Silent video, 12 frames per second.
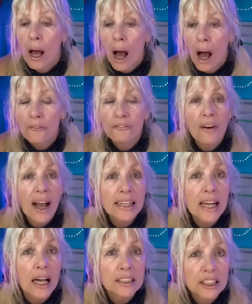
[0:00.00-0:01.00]
uh,
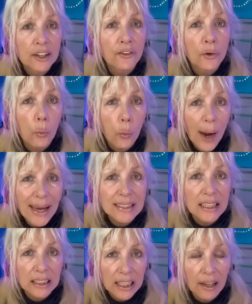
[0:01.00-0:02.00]
find a different way
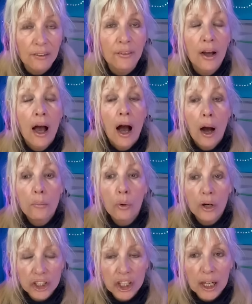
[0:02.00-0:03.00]
to live, a
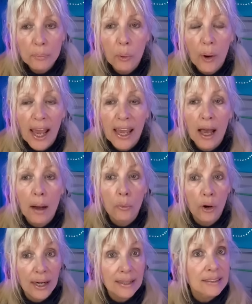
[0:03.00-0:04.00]
more cheap way, a
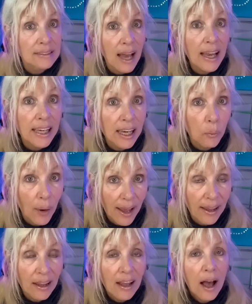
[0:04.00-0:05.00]
more exciting
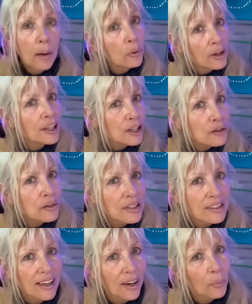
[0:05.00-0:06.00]
way, more
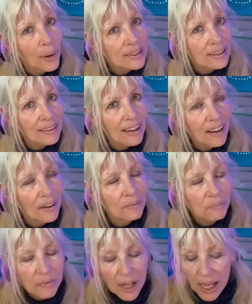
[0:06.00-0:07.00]
interesting way to live.
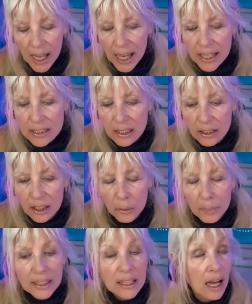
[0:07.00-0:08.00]
It's a little
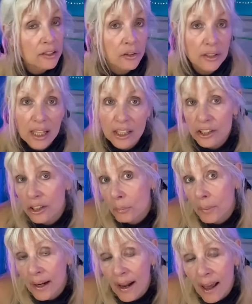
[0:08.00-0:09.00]
bit non-traditional,
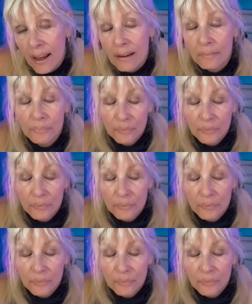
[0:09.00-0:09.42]
but hey,